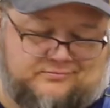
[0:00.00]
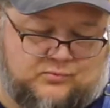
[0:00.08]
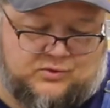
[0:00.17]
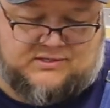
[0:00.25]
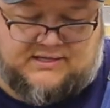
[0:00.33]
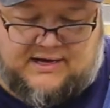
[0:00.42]

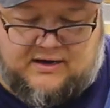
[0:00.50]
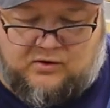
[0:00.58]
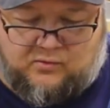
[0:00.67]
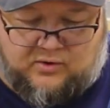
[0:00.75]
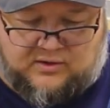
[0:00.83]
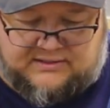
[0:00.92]
We'll see how
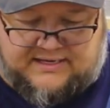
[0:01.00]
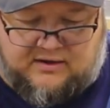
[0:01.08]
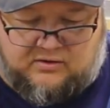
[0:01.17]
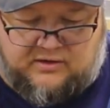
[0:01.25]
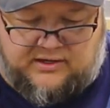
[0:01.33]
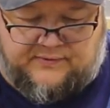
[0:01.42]
it works
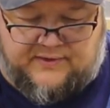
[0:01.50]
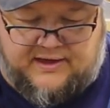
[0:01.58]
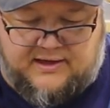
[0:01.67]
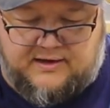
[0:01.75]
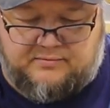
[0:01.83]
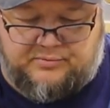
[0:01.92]
out in the end,